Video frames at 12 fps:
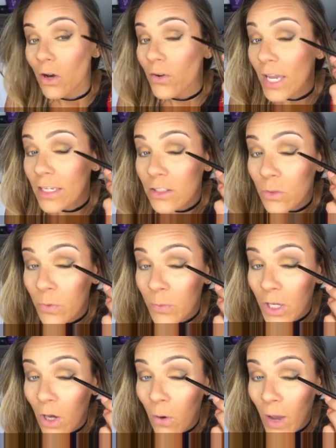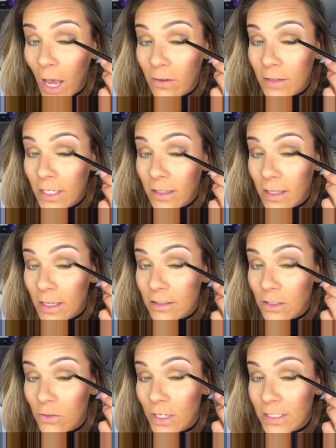Okay, so when we go out like
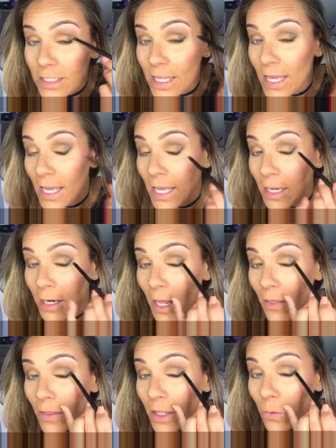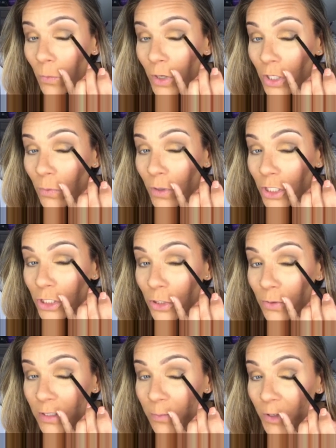this, you get to the end, and then what you want to
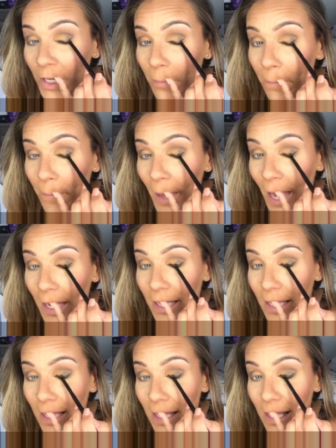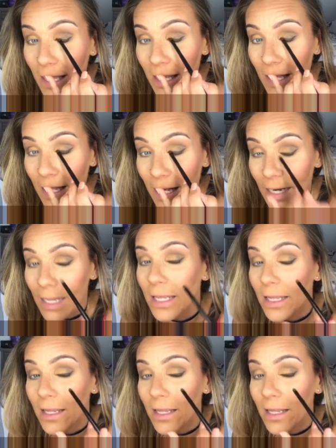do is bring it back in.